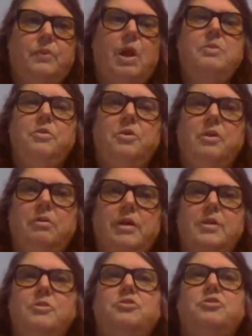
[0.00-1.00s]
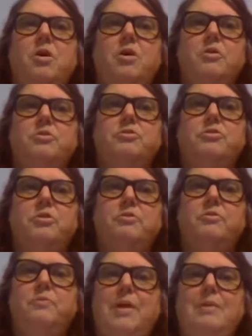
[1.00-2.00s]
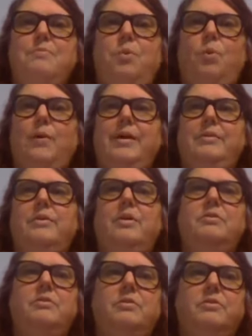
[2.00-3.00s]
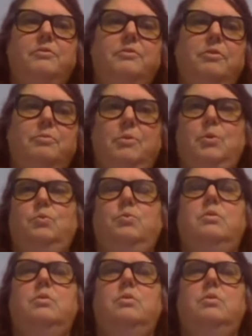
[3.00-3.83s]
And you're going to let it charge from that point until the full moon